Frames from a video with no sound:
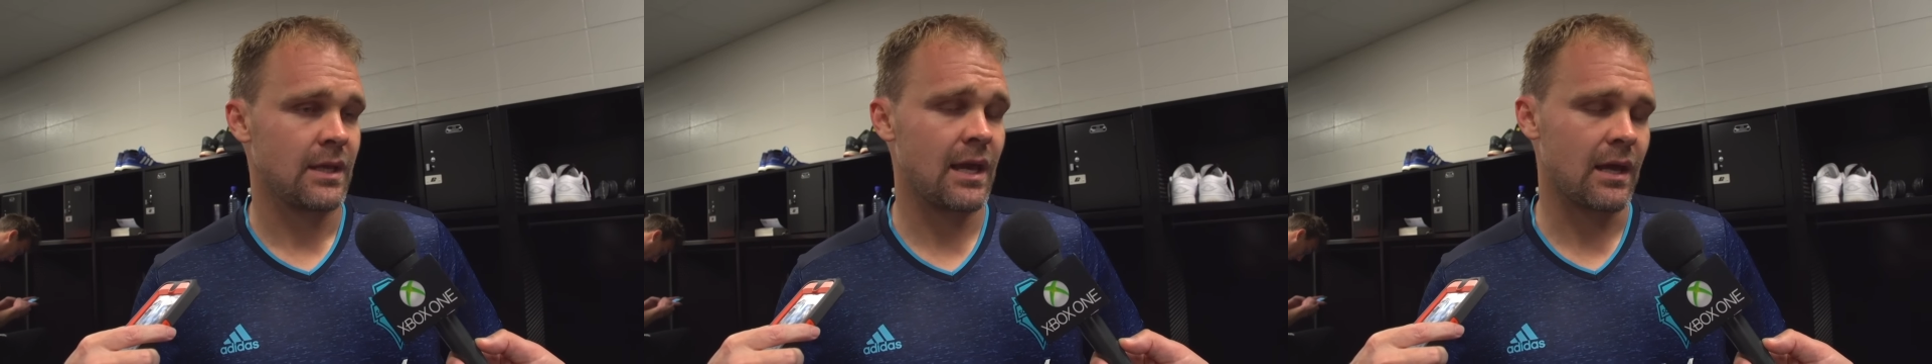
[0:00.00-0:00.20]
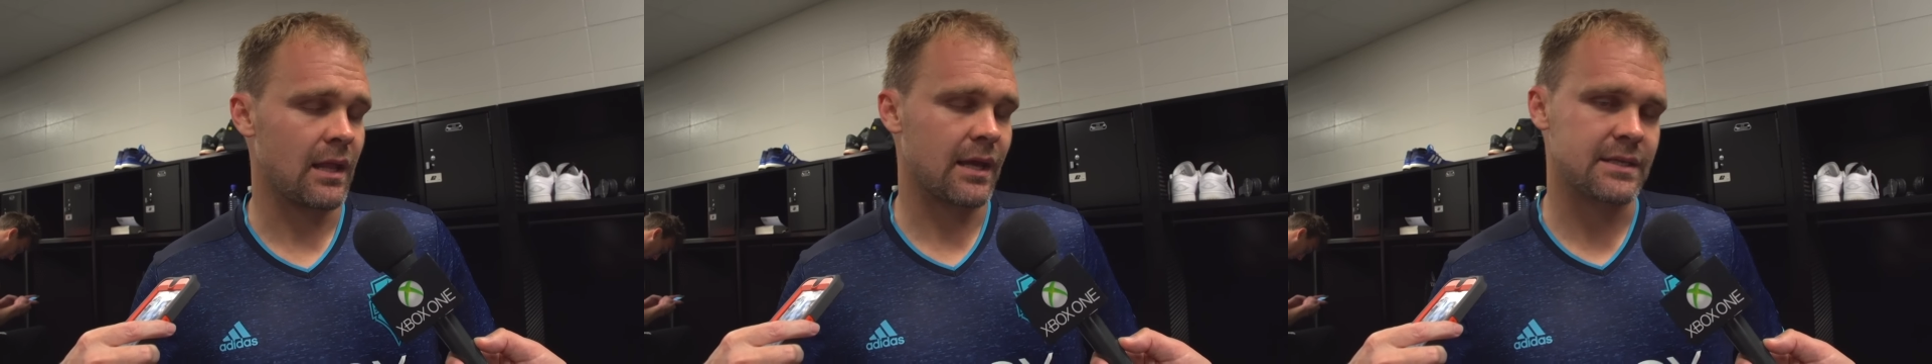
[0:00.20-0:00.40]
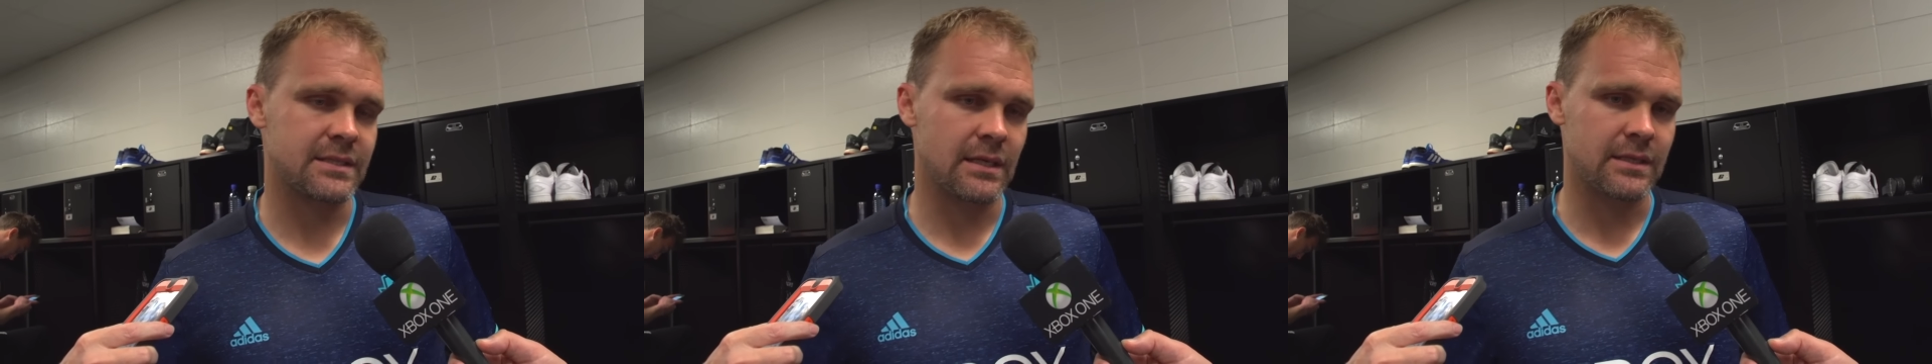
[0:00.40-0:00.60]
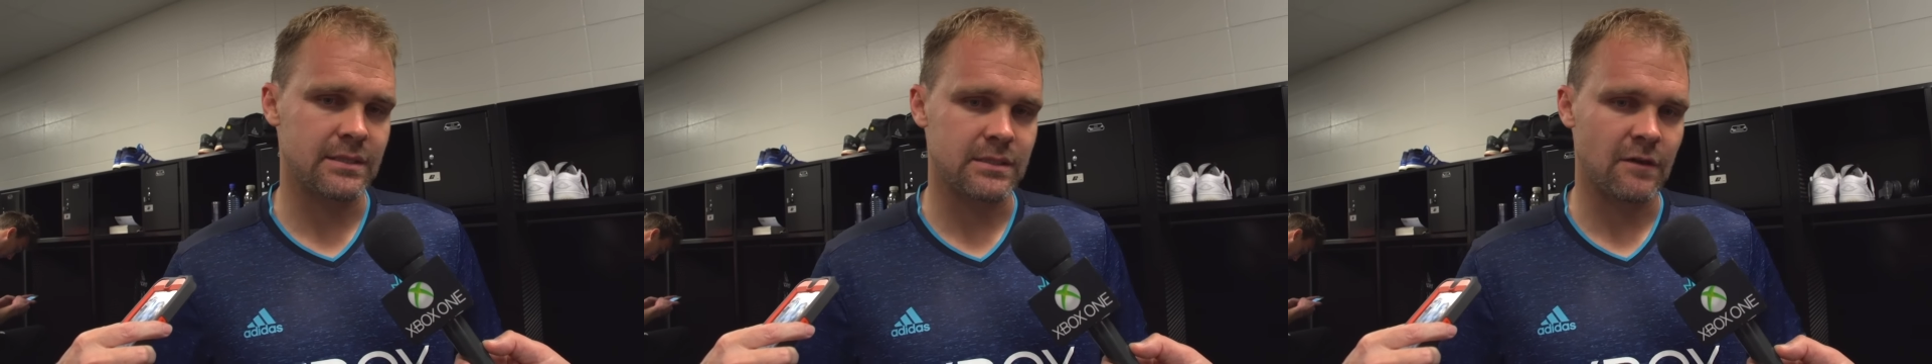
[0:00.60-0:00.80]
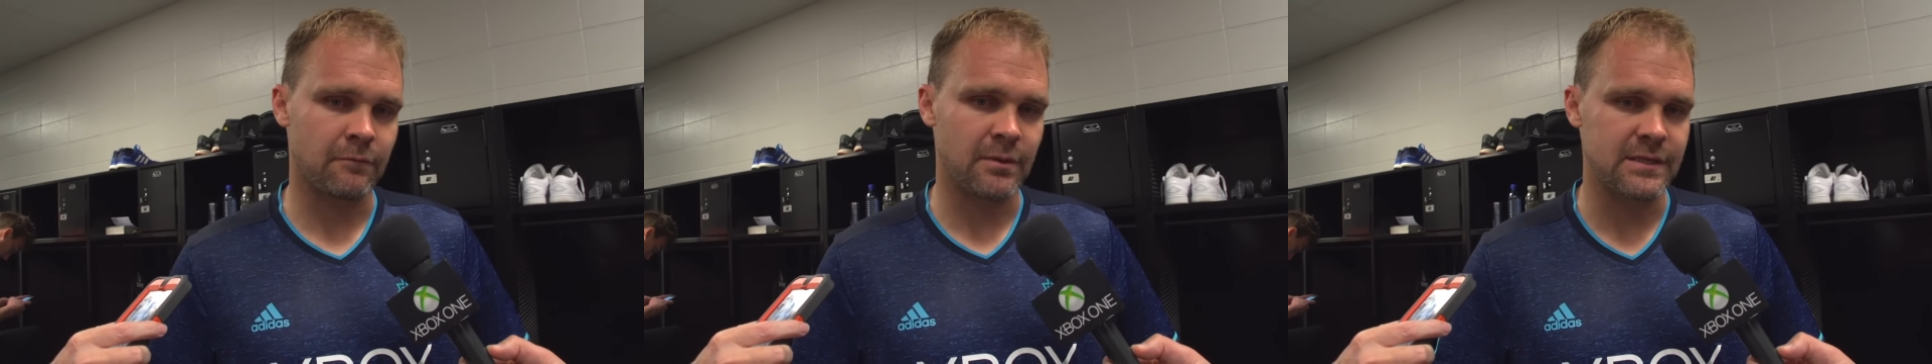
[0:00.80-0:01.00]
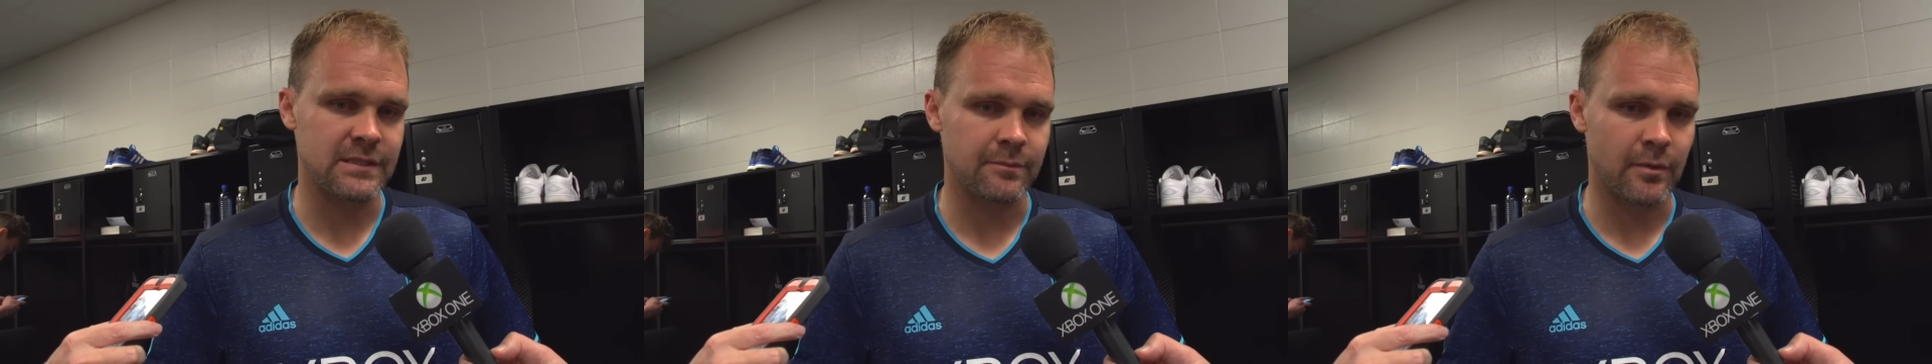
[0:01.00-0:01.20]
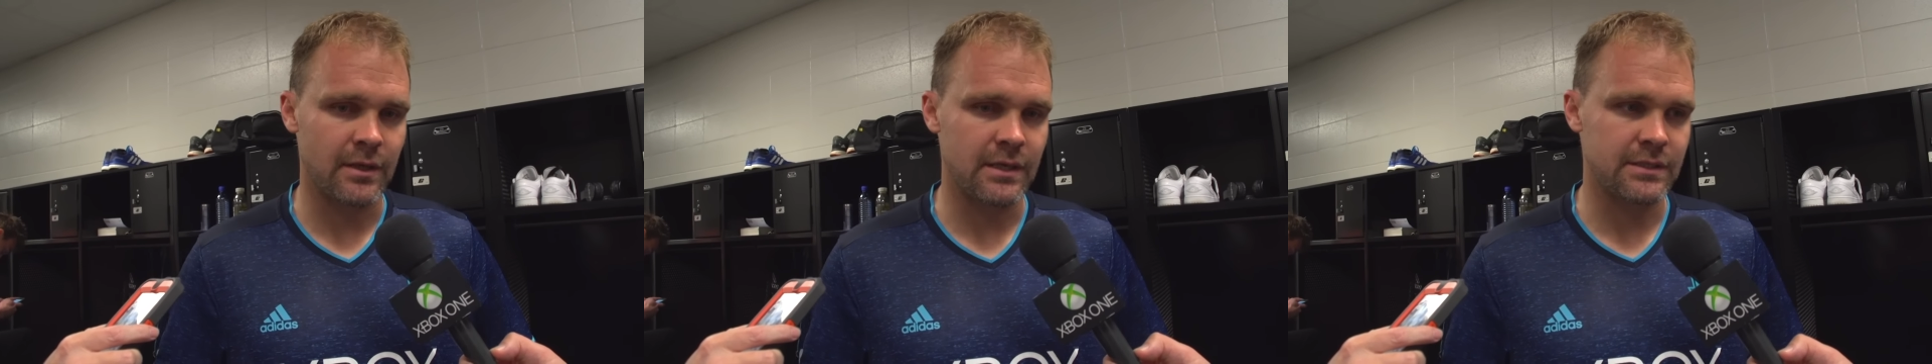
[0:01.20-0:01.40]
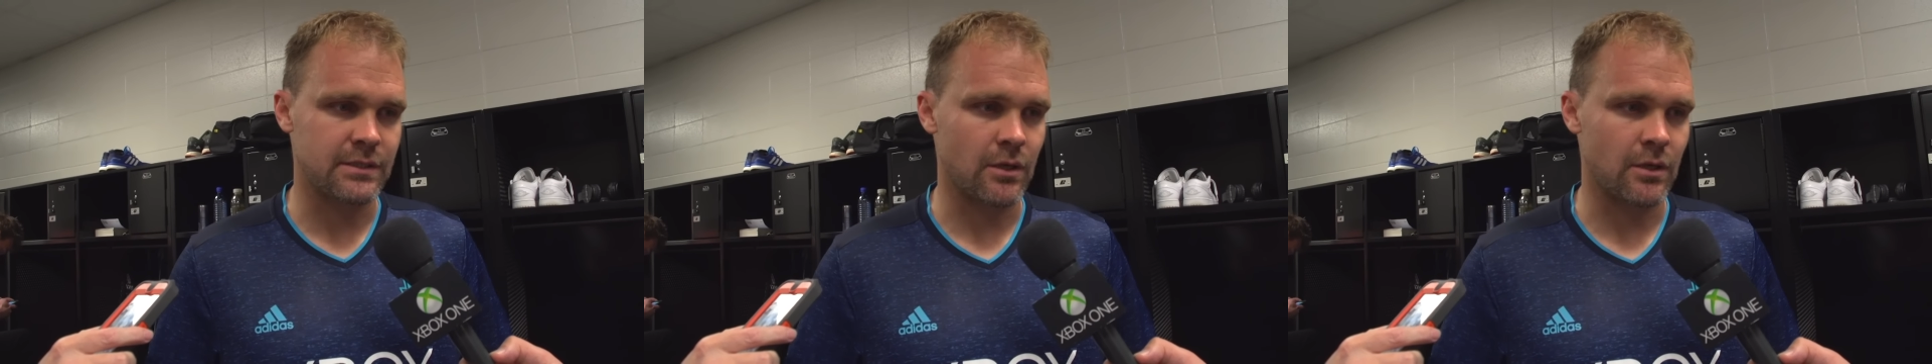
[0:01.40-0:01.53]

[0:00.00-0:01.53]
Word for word: yeah, like I said, it's a tough place to play.